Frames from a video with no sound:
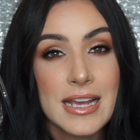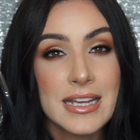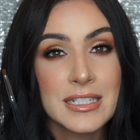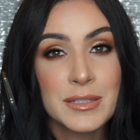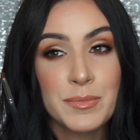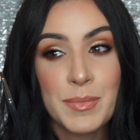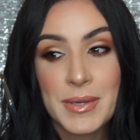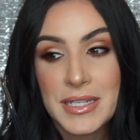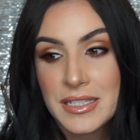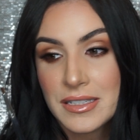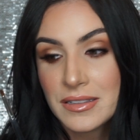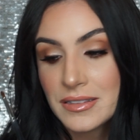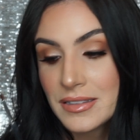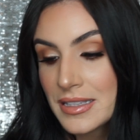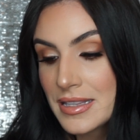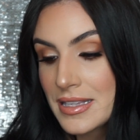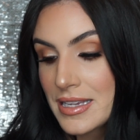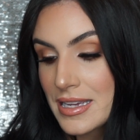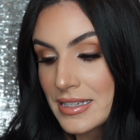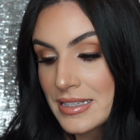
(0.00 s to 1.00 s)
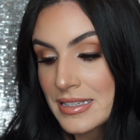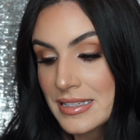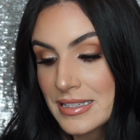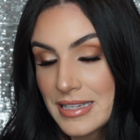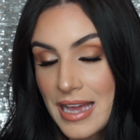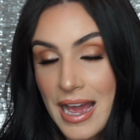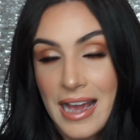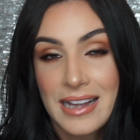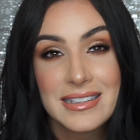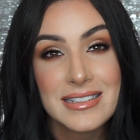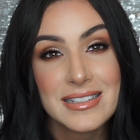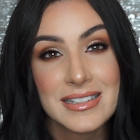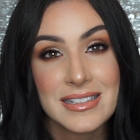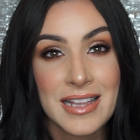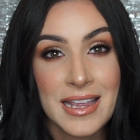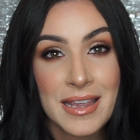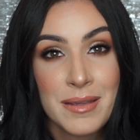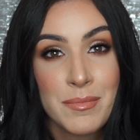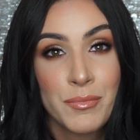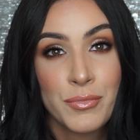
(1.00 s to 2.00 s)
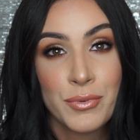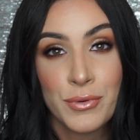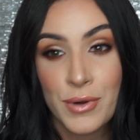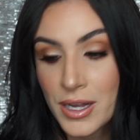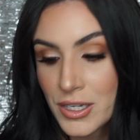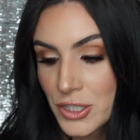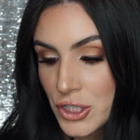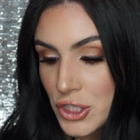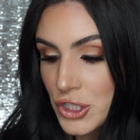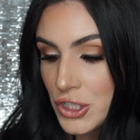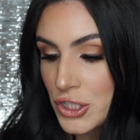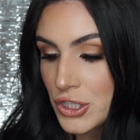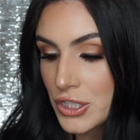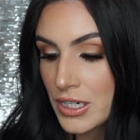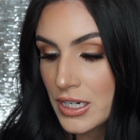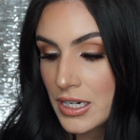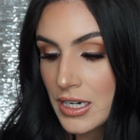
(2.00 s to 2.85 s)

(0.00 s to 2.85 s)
is basically the exact same brush,